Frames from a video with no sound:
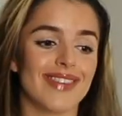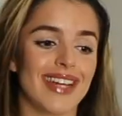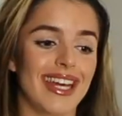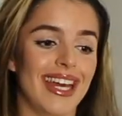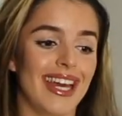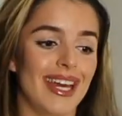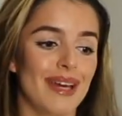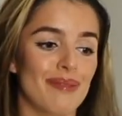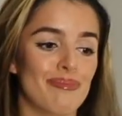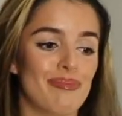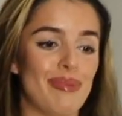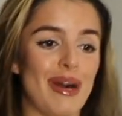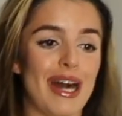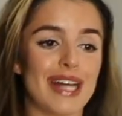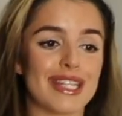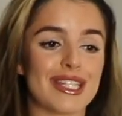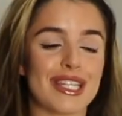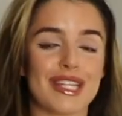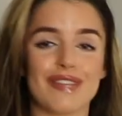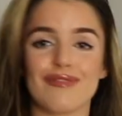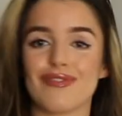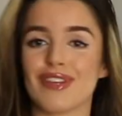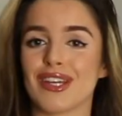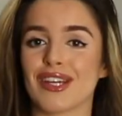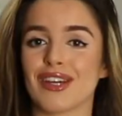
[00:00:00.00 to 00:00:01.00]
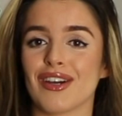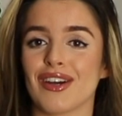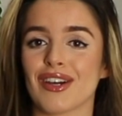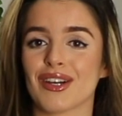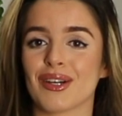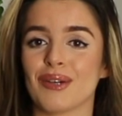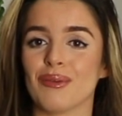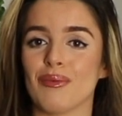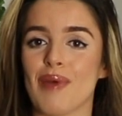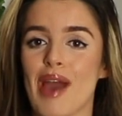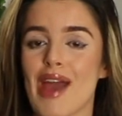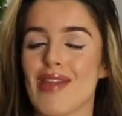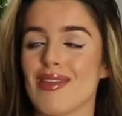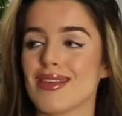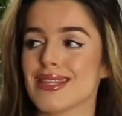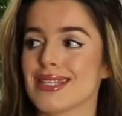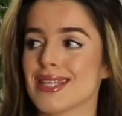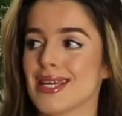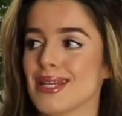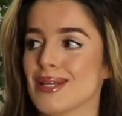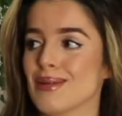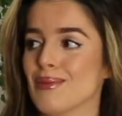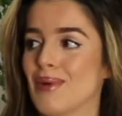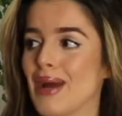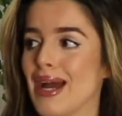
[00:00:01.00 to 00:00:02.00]
it, but I don't think I could wear this
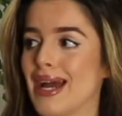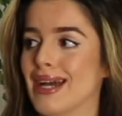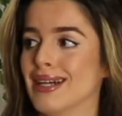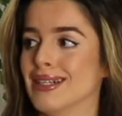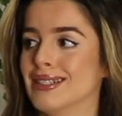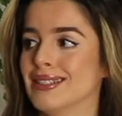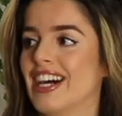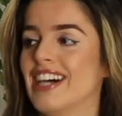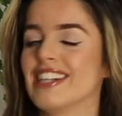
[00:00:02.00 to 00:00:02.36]
anywhere.